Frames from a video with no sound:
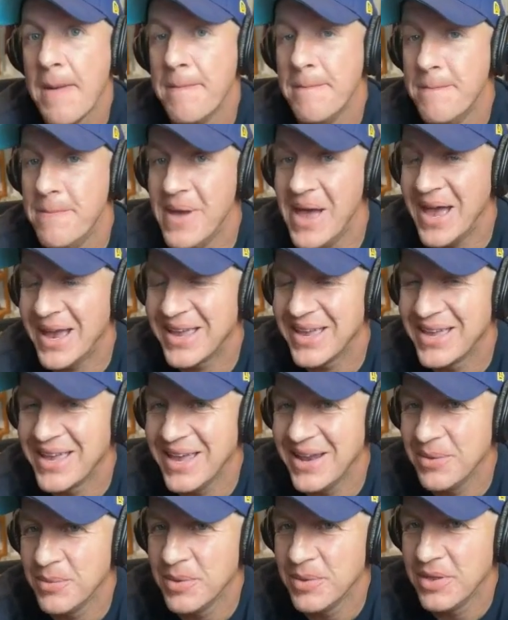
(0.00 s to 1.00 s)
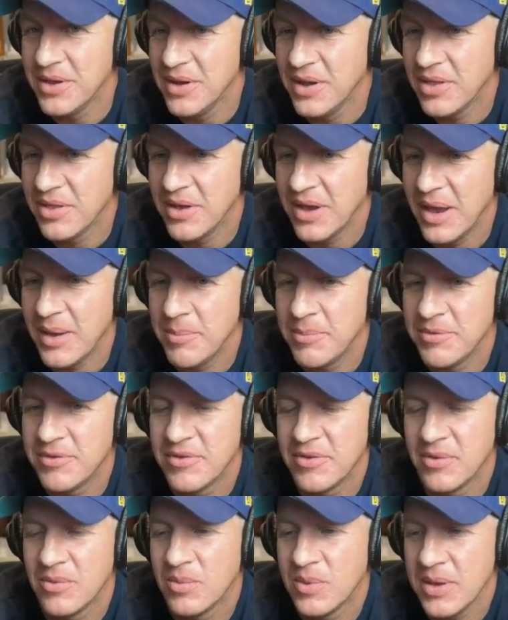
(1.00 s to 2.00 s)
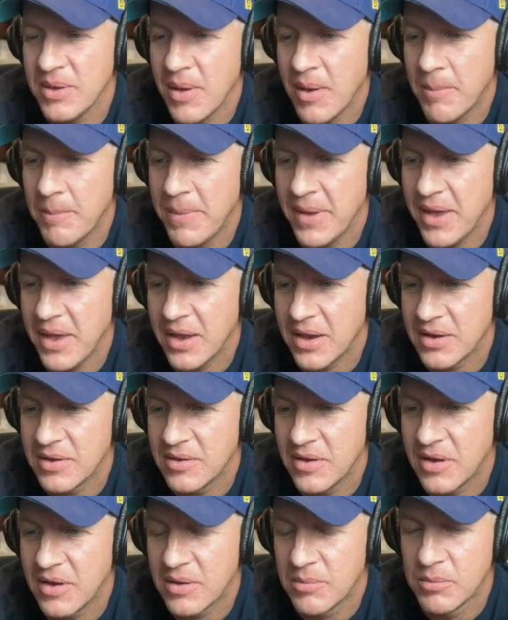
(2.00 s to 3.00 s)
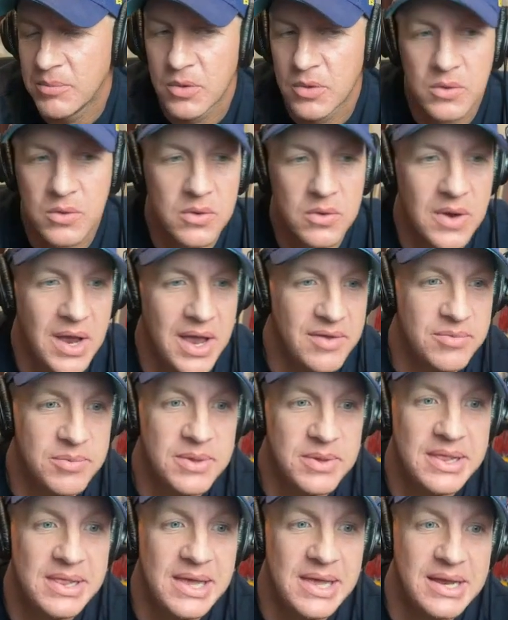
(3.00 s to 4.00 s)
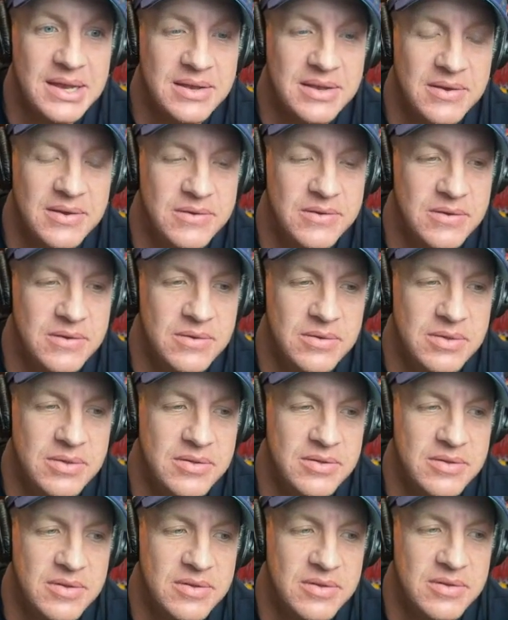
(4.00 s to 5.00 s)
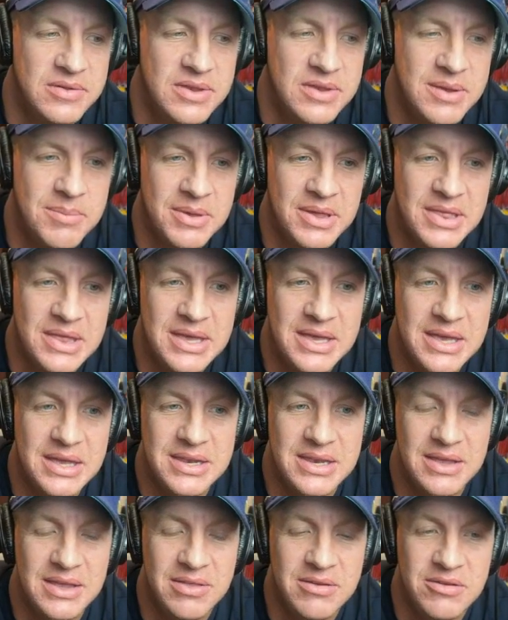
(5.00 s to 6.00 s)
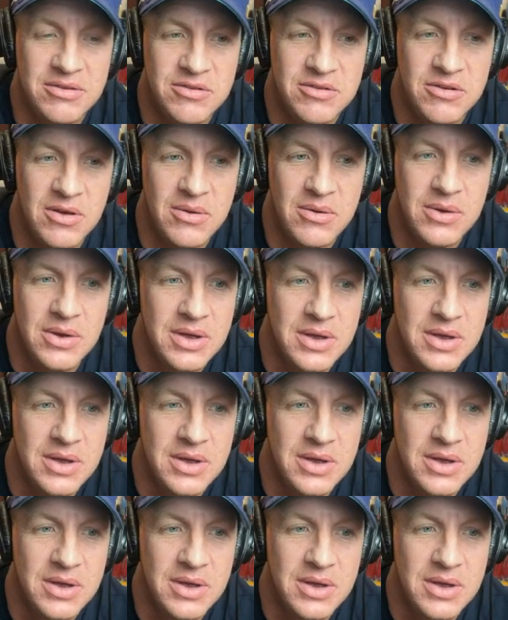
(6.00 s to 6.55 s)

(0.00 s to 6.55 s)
Back again with another episode. We are back talking Brew Crew as we like to do. This is typically a daily show.